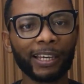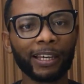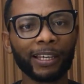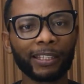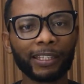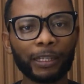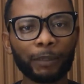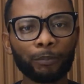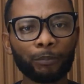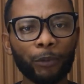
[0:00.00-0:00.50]

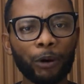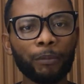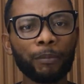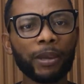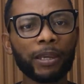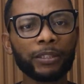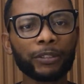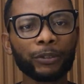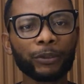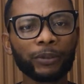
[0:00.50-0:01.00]
The
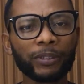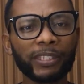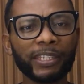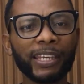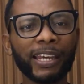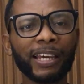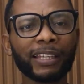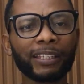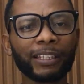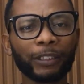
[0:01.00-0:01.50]
moment you
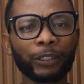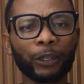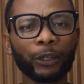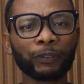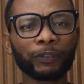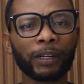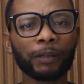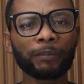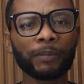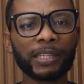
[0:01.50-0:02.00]
hear the
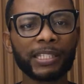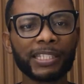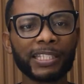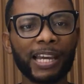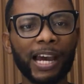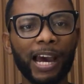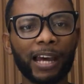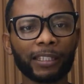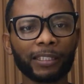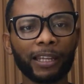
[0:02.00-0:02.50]
government
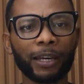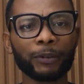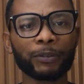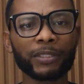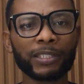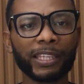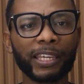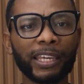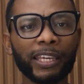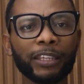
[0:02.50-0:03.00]
announced
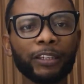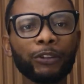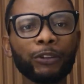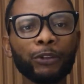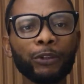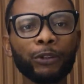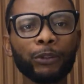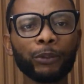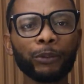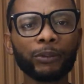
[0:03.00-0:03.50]
a
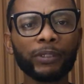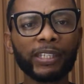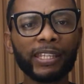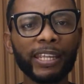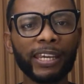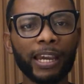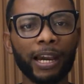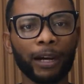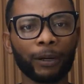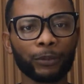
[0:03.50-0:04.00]
new
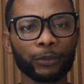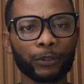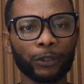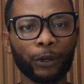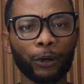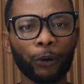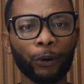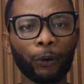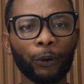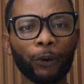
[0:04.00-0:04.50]
layout
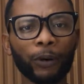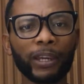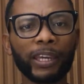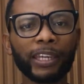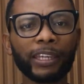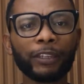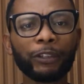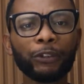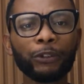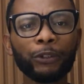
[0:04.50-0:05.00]
or a
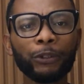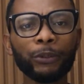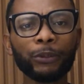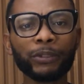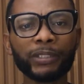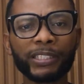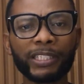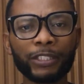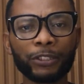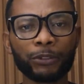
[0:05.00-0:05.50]
new
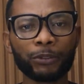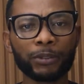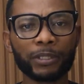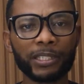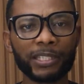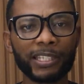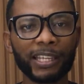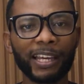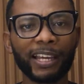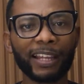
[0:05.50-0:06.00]
district,